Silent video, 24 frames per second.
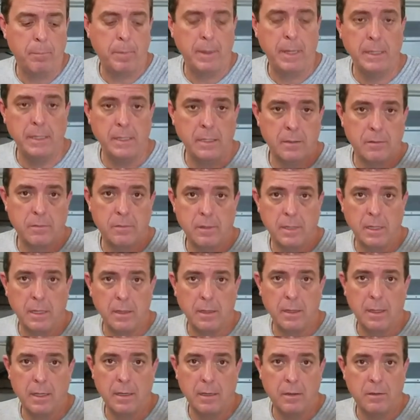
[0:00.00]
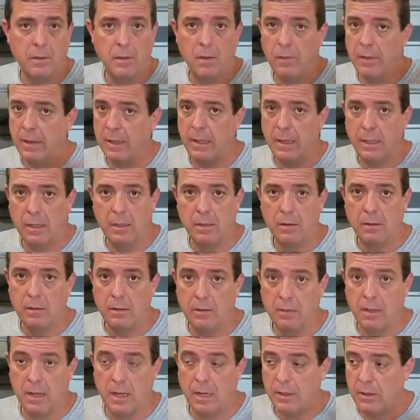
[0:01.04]
pinion seal in until the end,
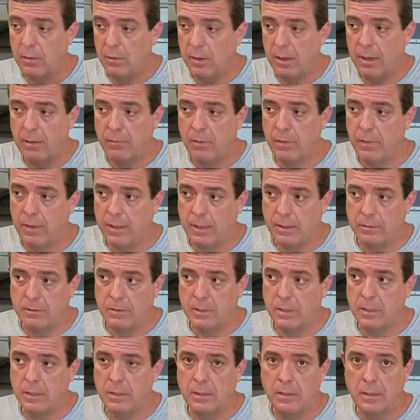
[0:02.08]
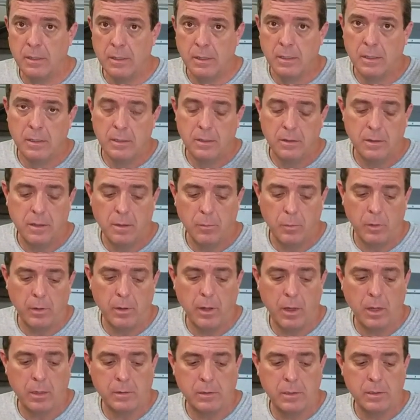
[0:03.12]
until I know everything's done. Then we'll
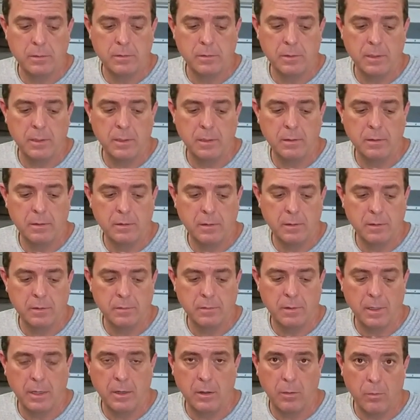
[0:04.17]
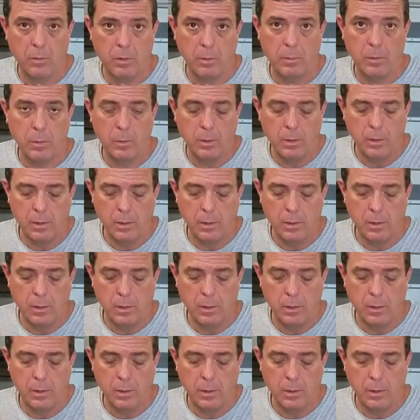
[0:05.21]
knock this in, because I don't want to ruin